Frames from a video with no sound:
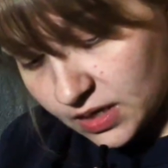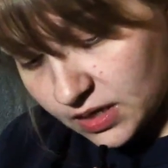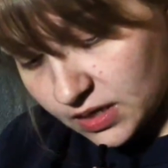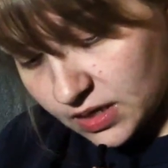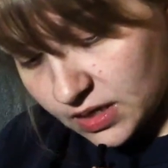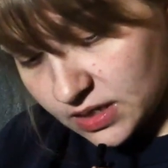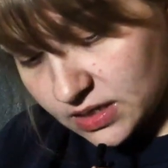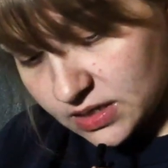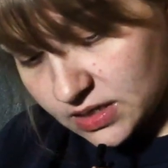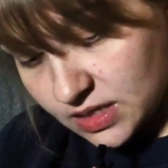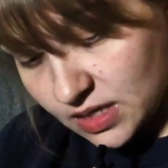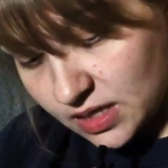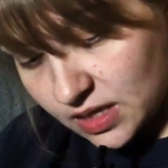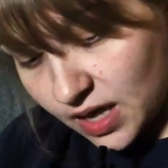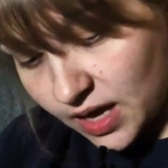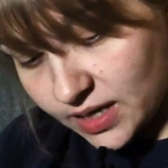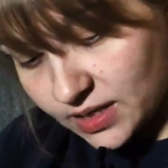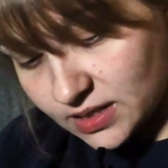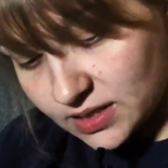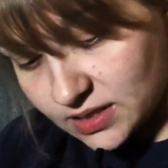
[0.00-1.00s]
"It's the
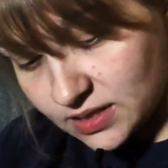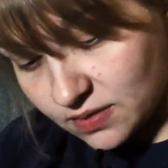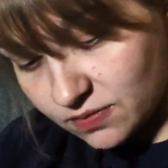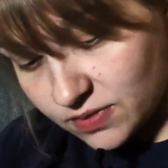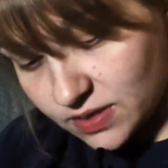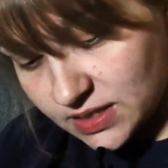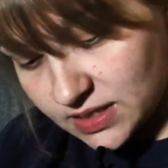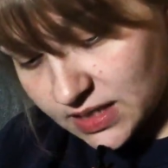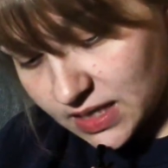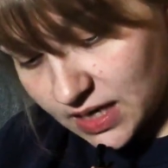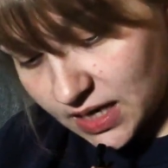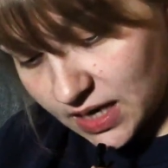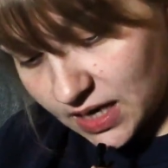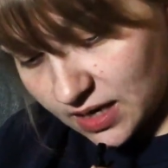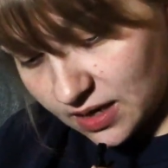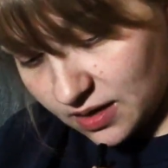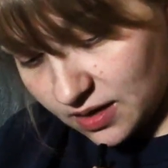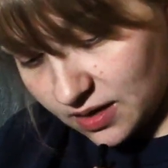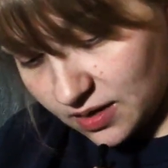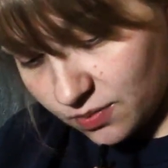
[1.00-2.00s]
lights of the city,"
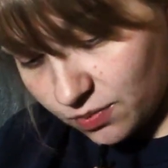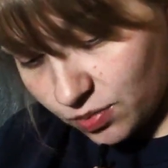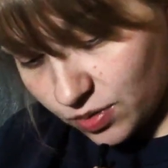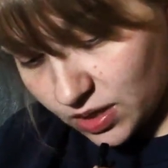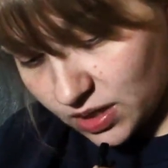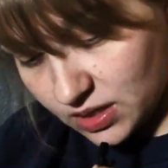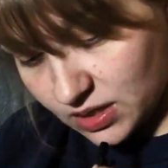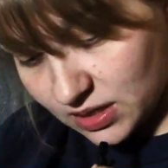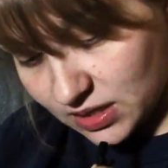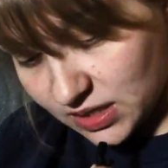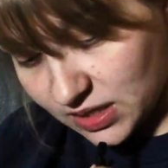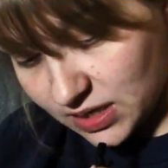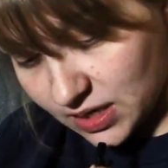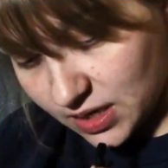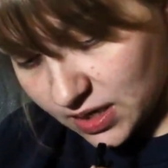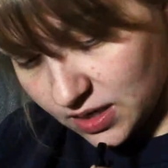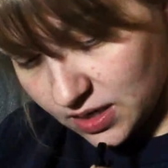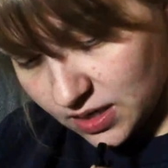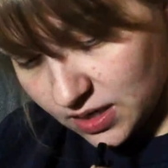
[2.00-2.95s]
breathed Lina.